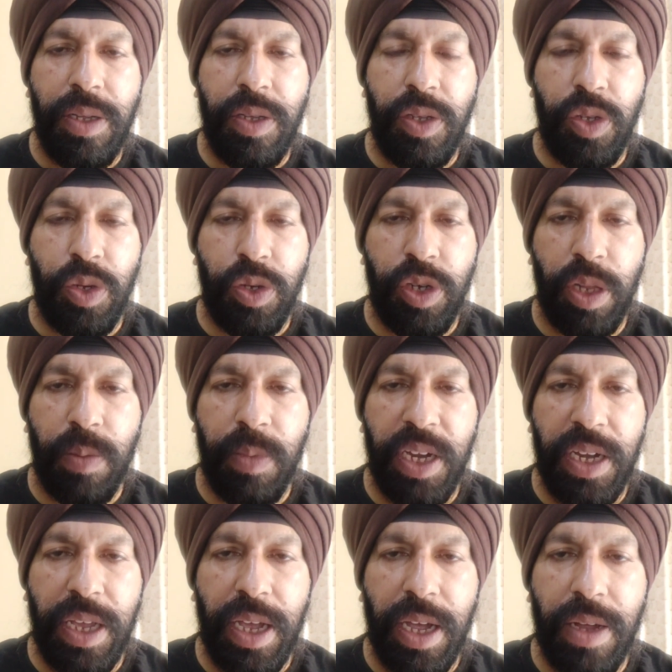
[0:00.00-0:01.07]
social
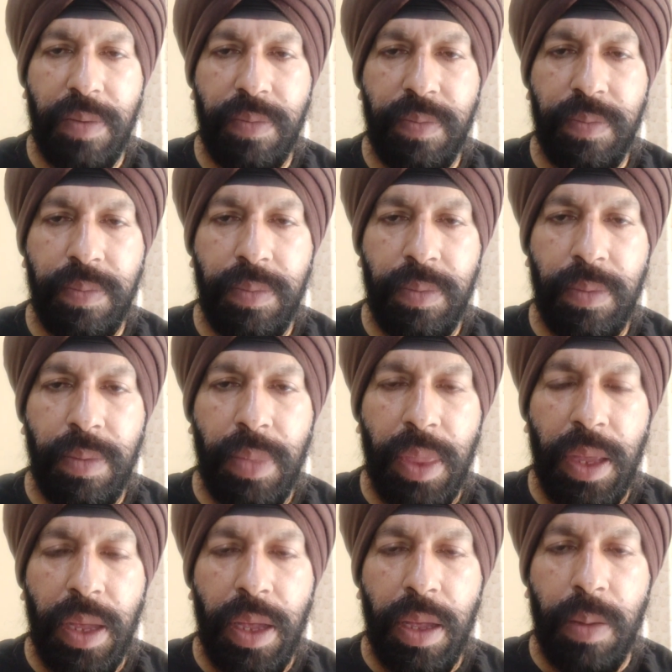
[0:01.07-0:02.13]
media.
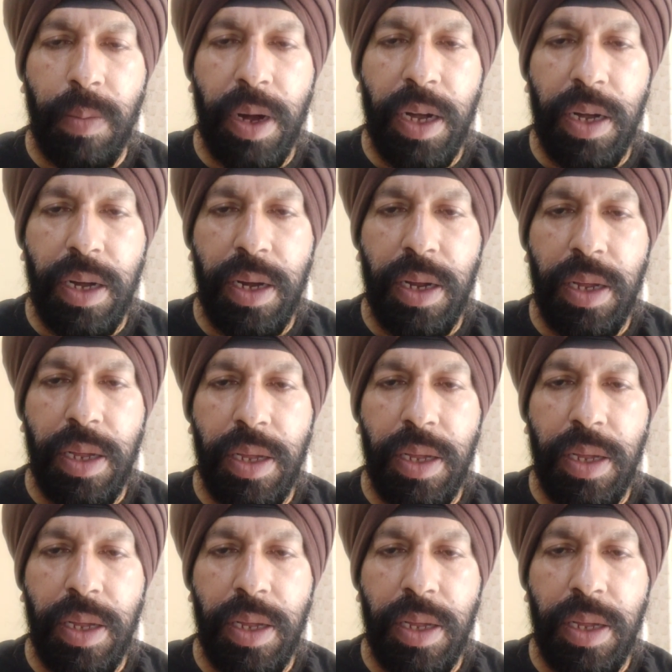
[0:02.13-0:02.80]
But